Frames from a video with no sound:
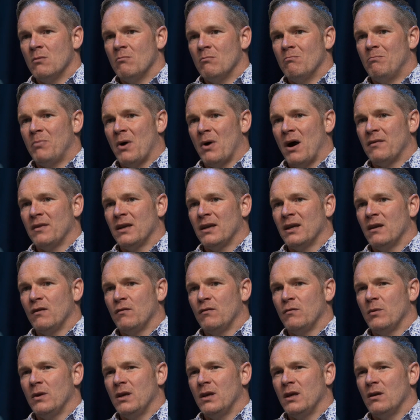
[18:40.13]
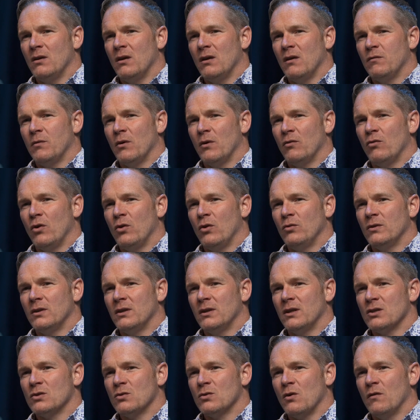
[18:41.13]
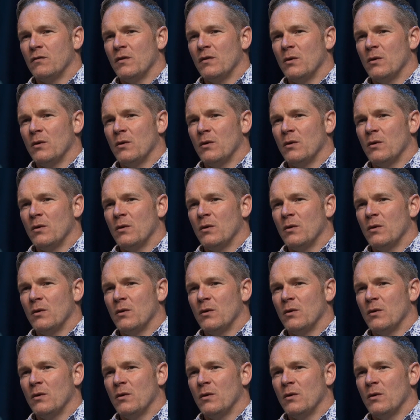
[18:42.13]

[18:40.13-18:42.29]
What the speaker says: But I think if we're rounding this off,